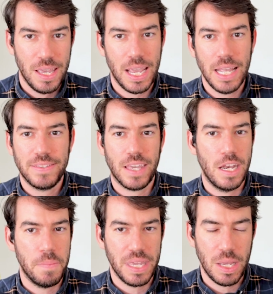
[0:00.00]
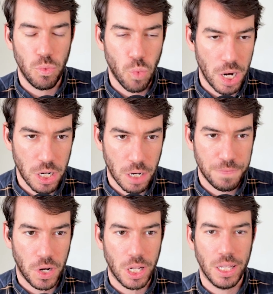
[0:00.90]
It's going to be
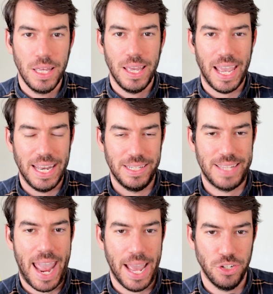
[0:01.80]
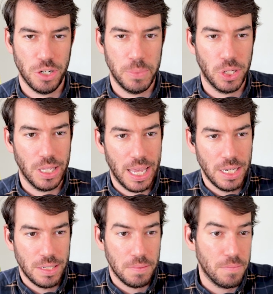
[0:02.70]
wonderful and tangible
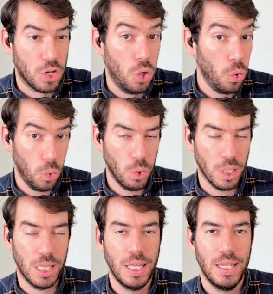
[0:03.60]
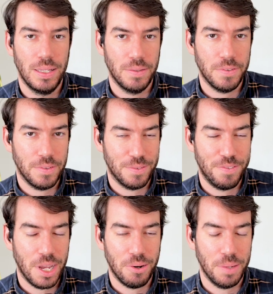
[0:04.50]
and cool,
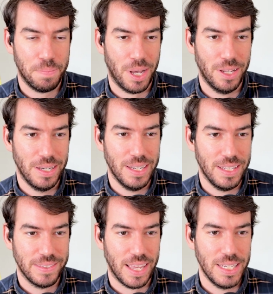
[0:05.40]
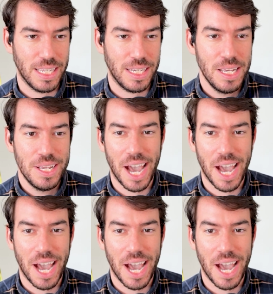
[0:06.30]
very pun intended.